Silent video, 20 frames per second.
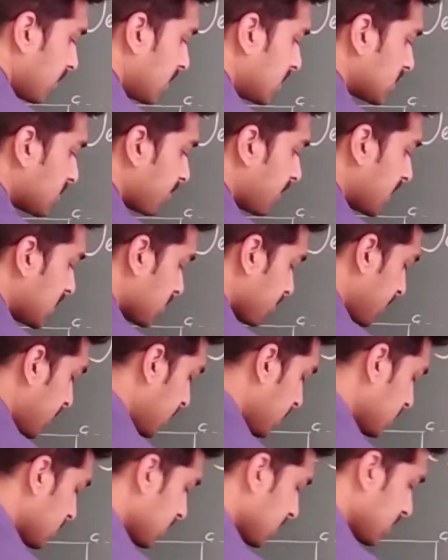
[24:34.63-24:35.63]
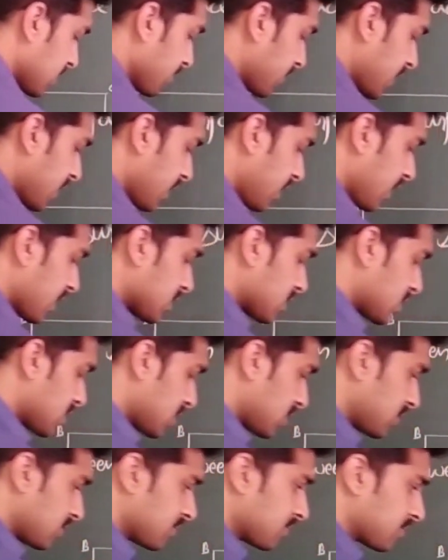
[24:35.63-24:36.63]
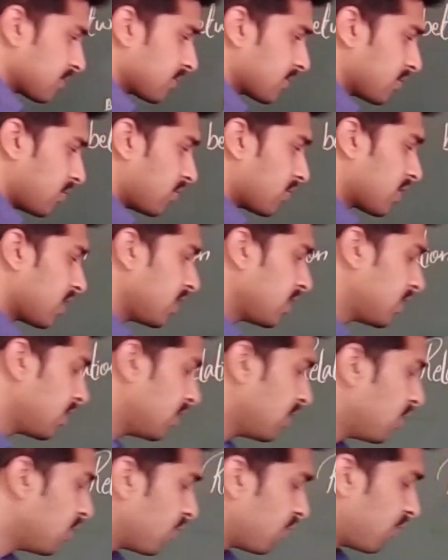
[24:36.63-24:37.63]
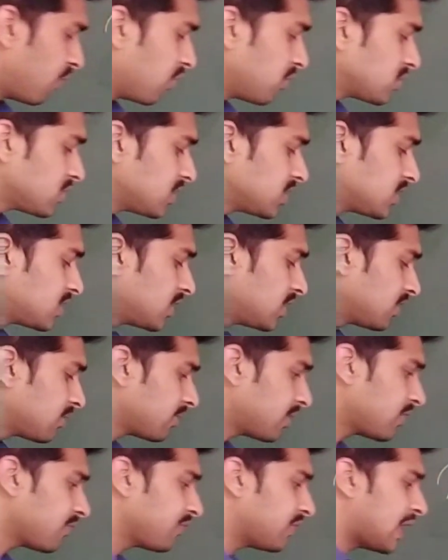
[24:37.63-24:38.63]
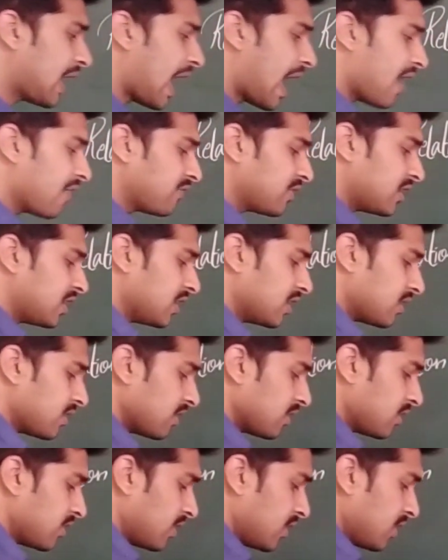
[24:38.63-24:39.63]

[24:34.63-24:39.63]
Displacement is nothing but dx. Okay? Force is nothing but we have here.